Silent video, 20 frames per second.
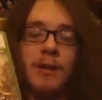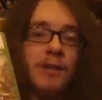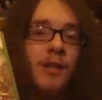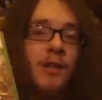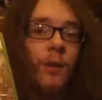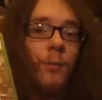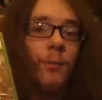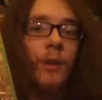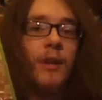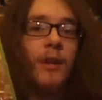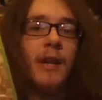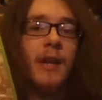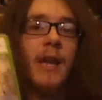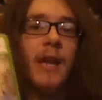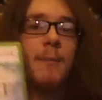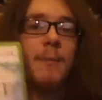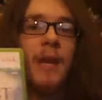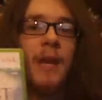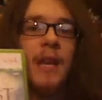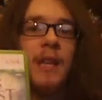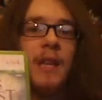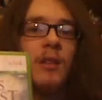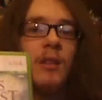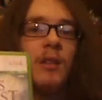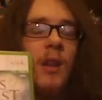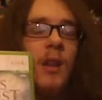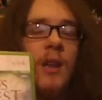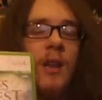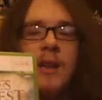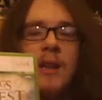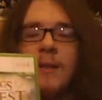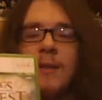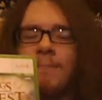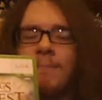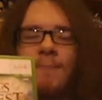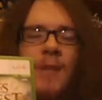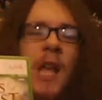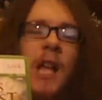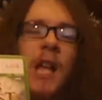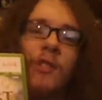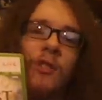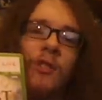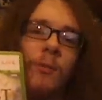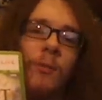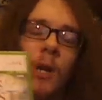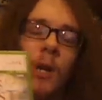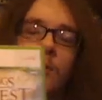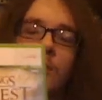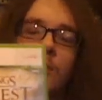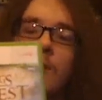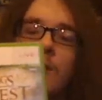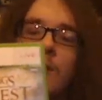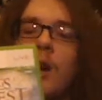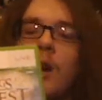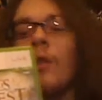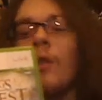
The single-player campaign, not so much. The